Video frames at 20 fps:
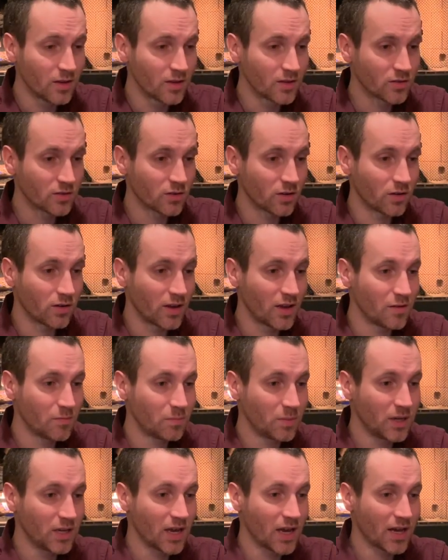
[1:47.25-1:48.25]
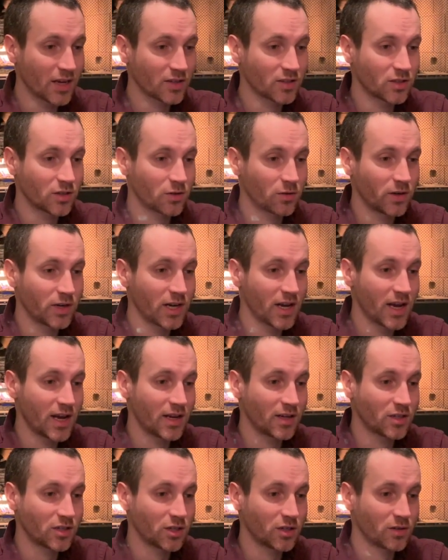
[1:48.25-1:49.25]
So npx
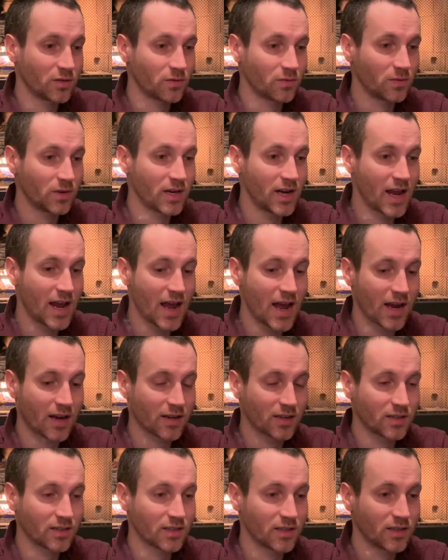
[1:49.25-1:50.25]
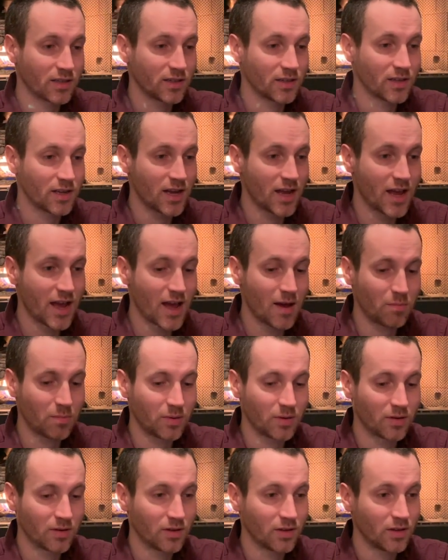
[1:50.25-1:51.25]
create React App.
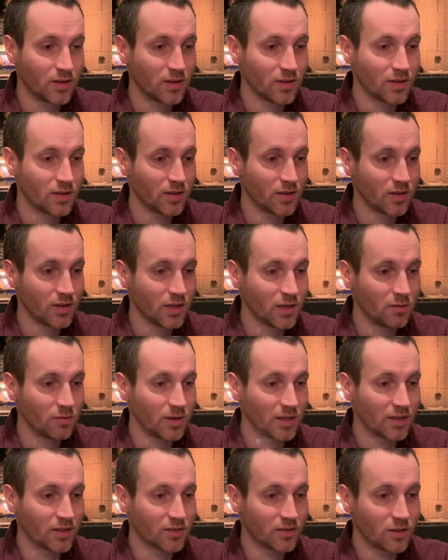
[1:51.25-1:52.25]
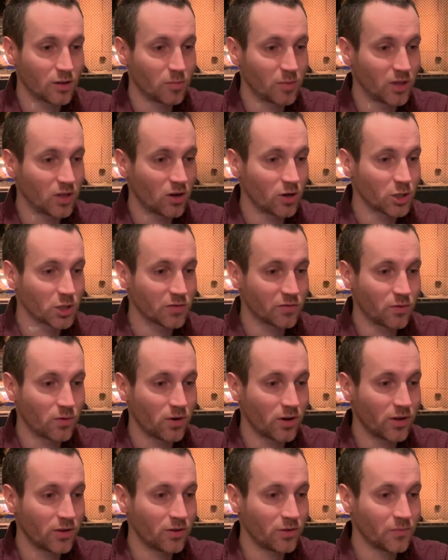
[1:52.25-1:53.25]
Make this a little bit larger
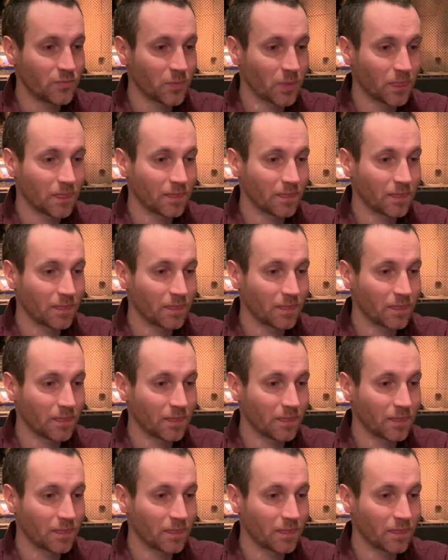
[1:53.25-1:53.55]
for you.